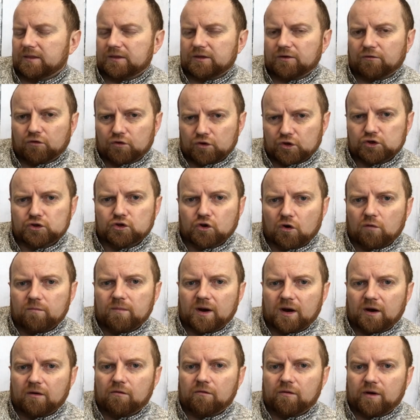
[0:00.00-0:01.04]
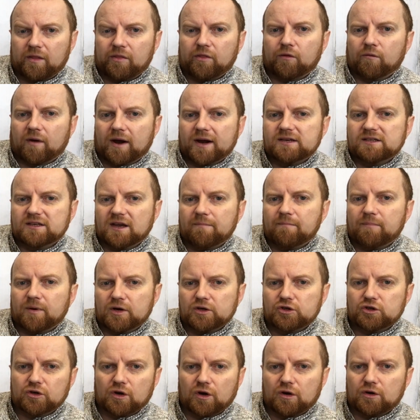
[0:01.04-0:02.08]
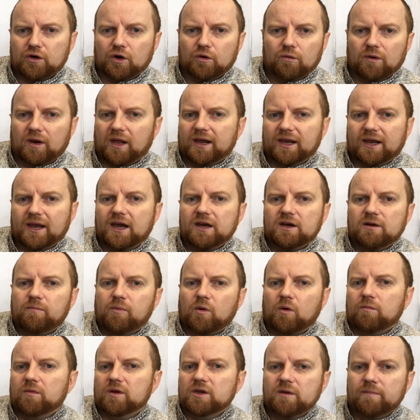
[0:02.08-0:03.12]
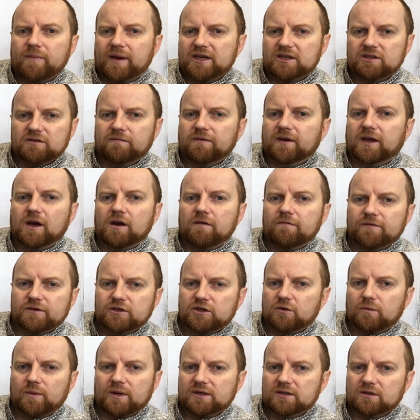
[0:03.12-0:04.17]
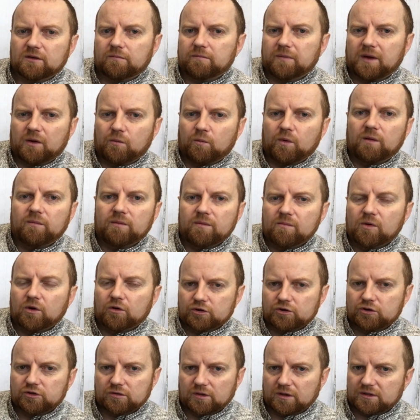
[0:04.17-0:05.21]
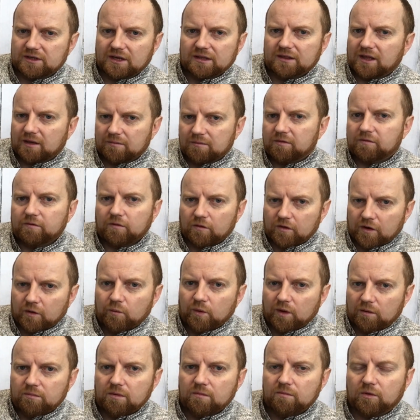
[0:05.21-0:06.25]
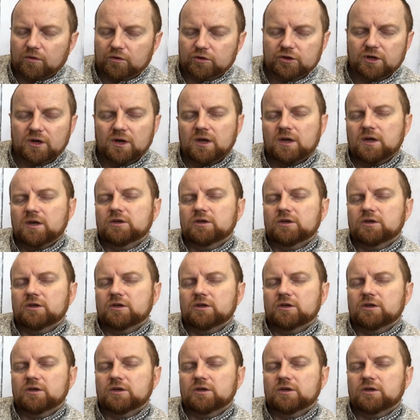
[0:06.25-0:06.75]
you've got to store them at the right temperature, and don't like kind of put them on your baits and forget it for 2 weeks, it will be mush. I said that before, it will be mush.